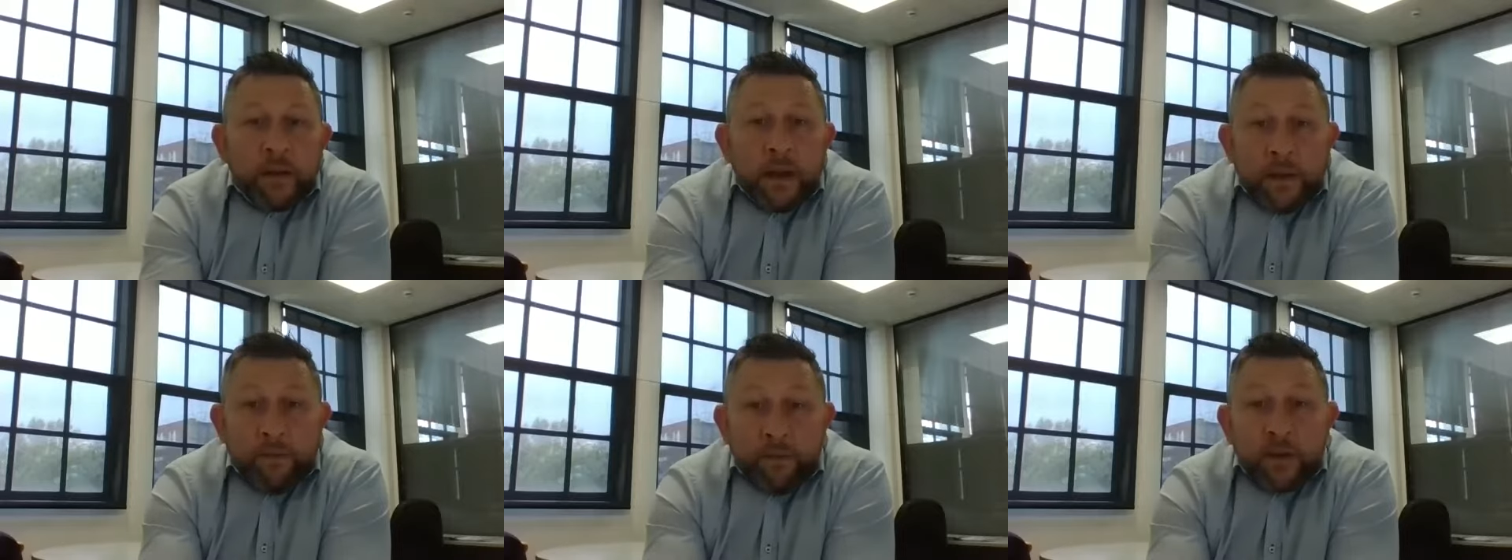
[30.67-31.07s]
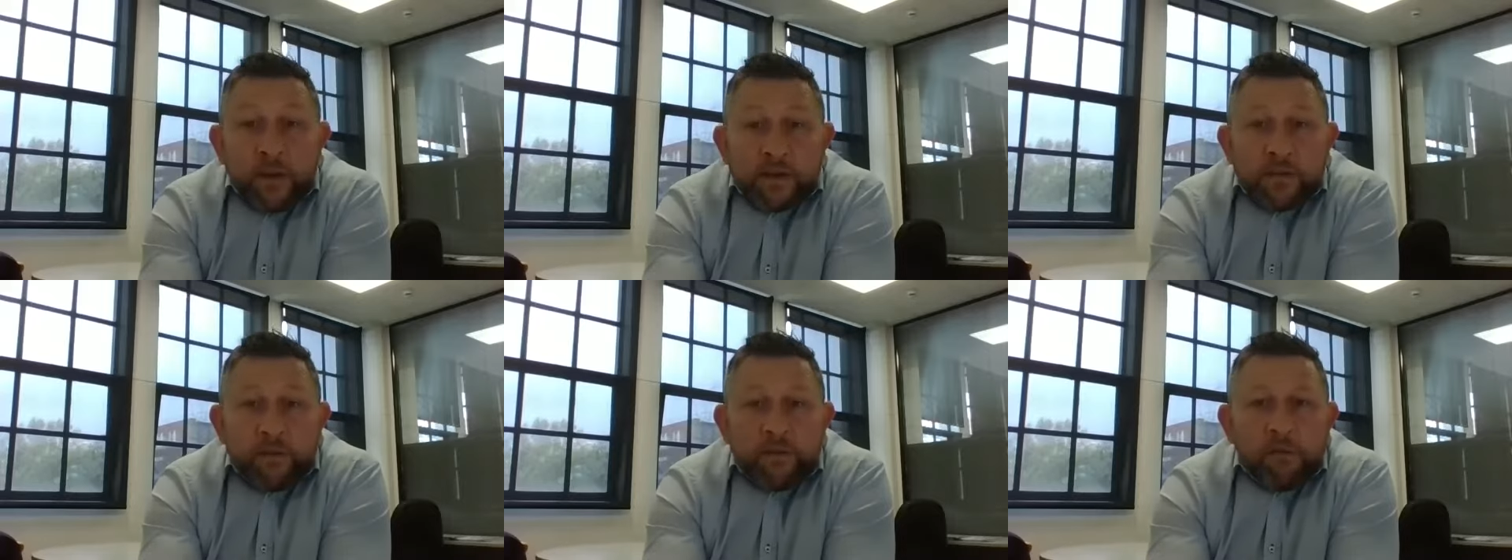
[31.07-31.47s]

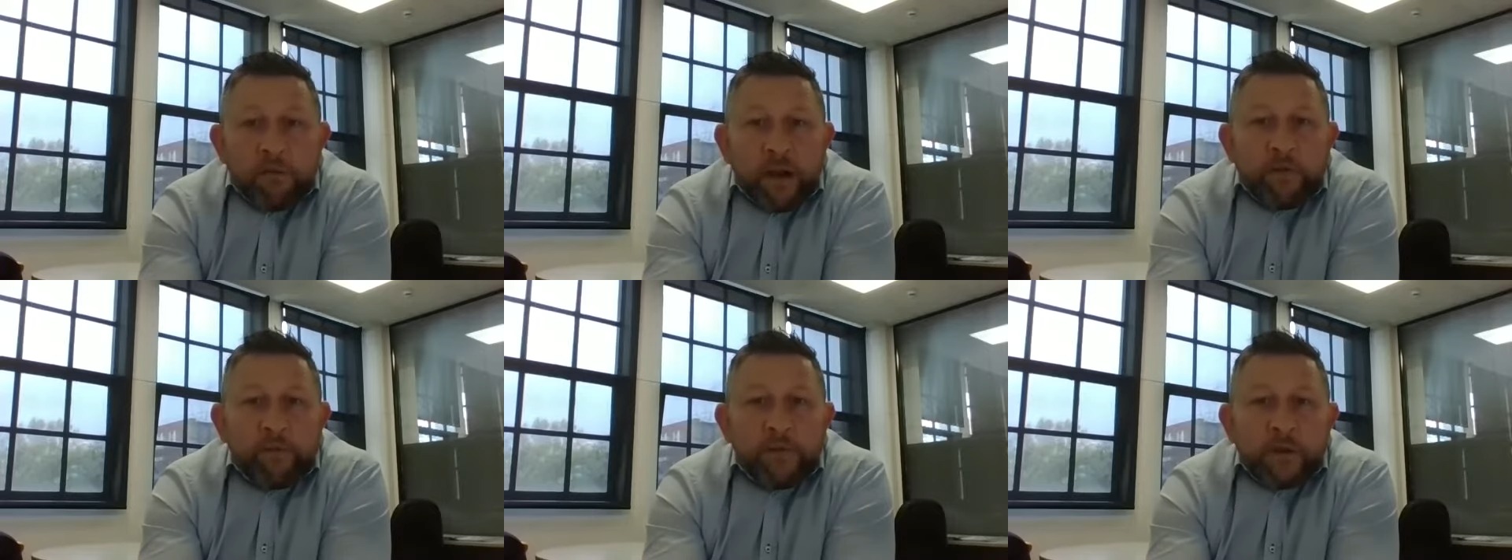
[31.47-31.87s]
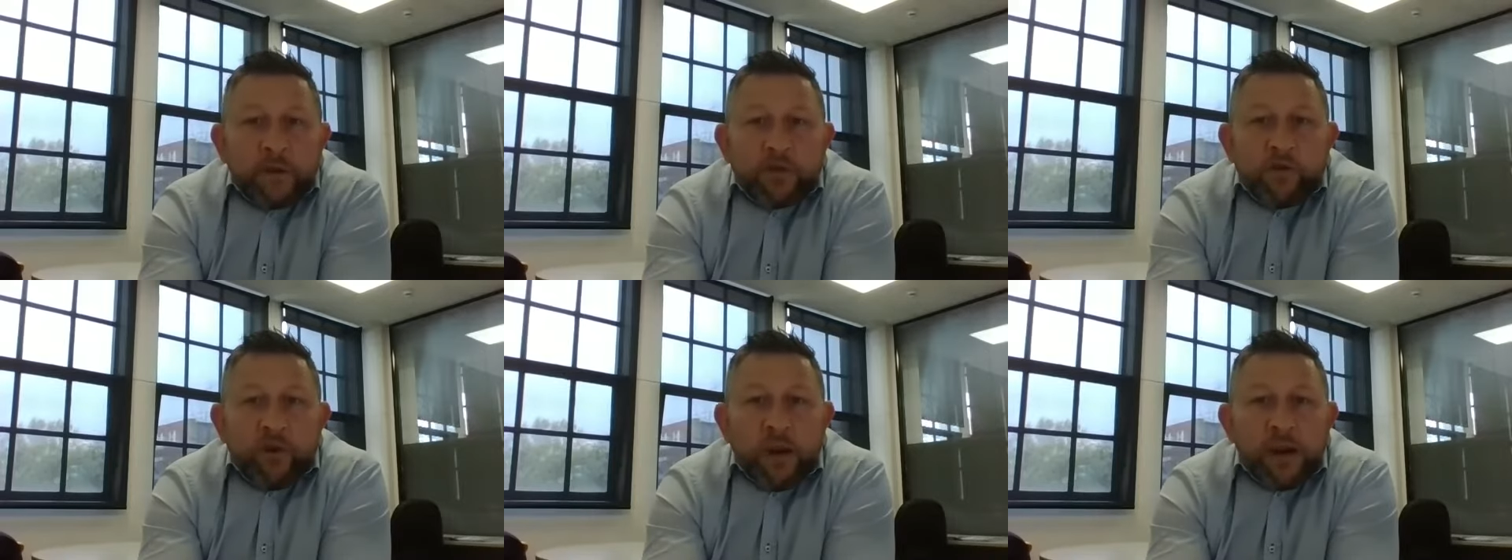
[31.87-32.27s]
evidence of the
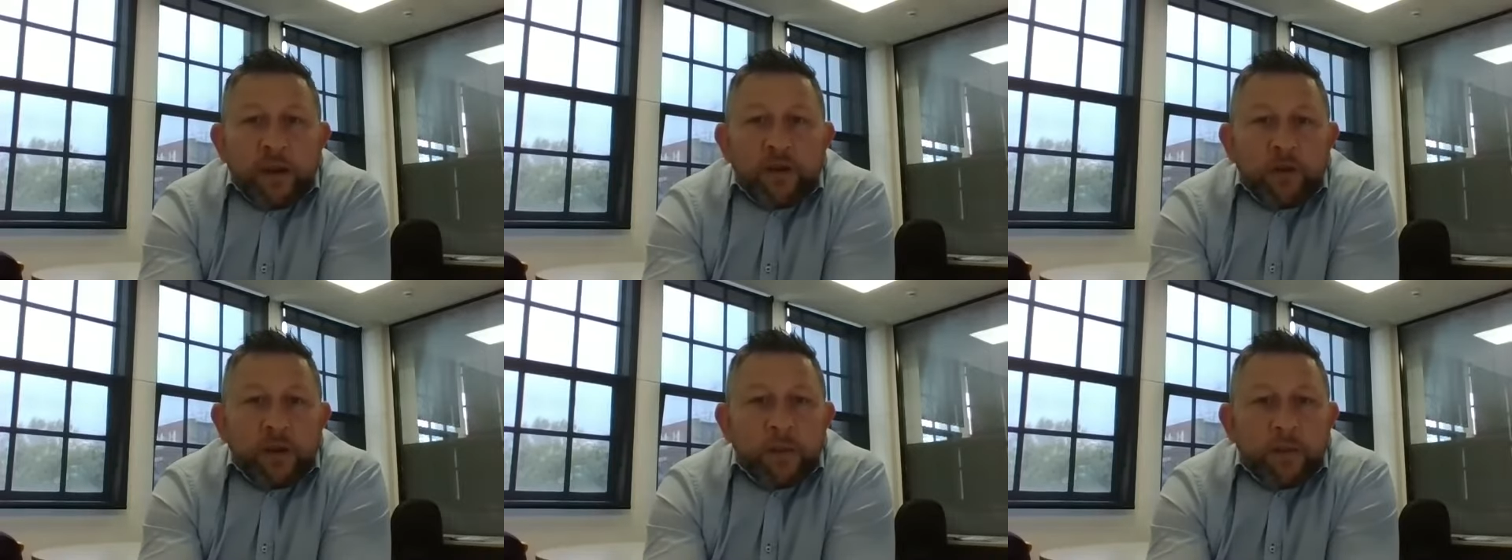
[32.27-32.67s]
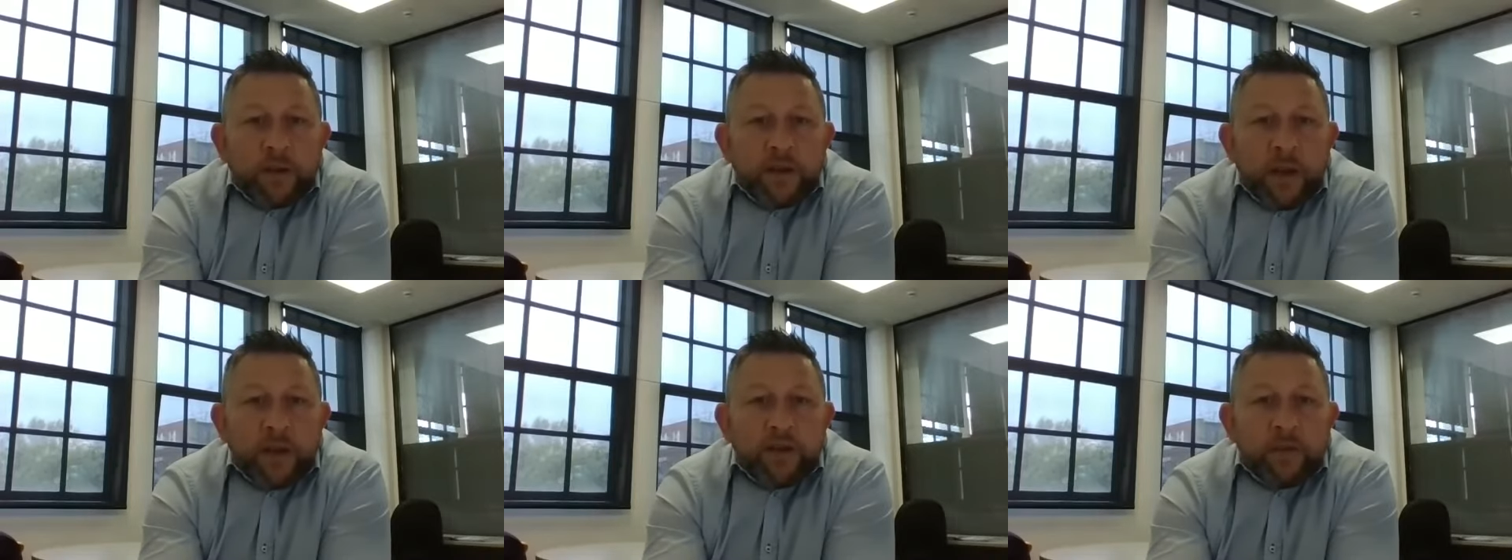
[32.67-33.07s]
relevant training
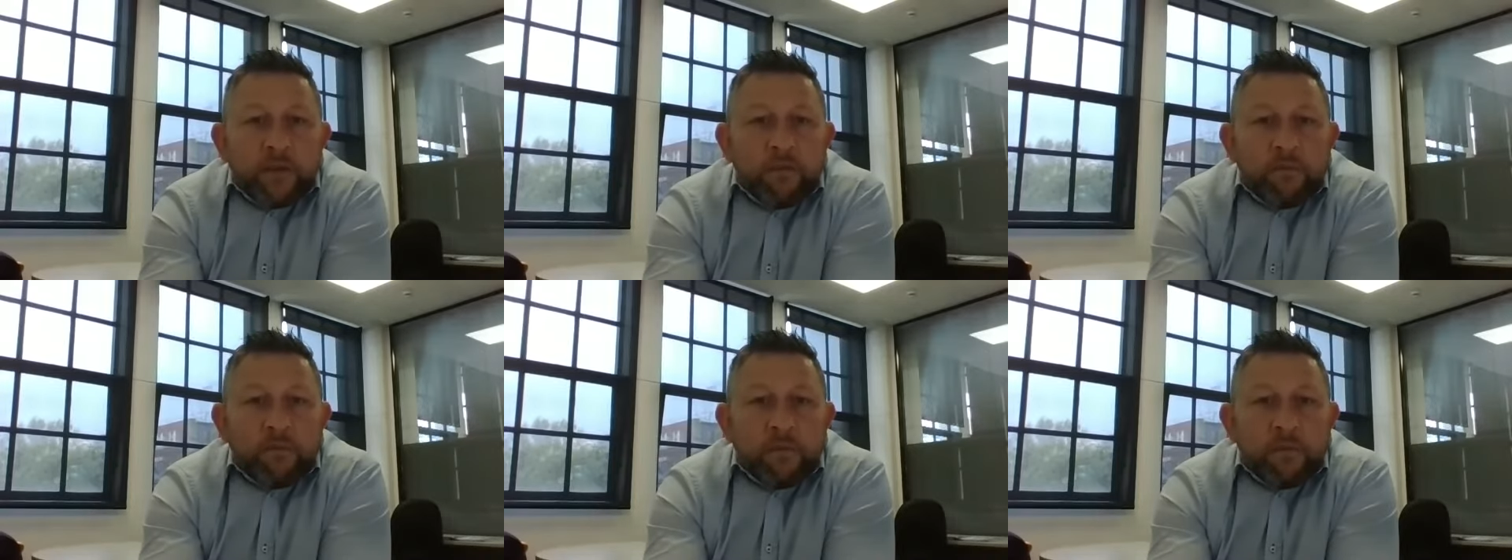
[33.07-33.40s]
documentation